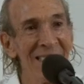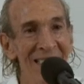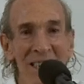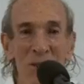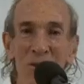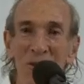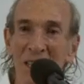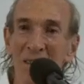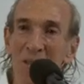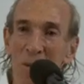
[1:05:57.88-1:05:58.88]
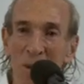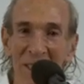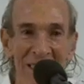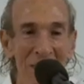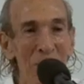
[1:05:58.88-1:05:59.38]
feel from
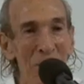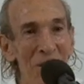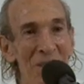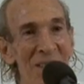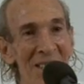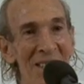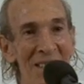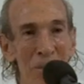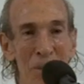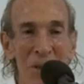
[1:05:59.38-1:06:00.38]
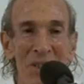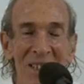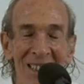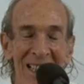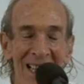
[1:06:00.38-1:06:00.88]
within, because this is a
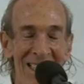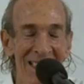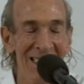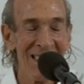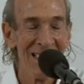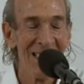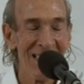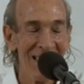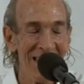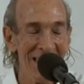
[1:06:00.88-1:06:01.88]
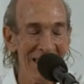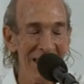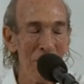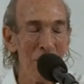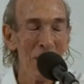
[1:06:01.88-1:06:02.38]
personal and
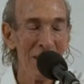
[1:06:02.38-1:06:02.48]
deep,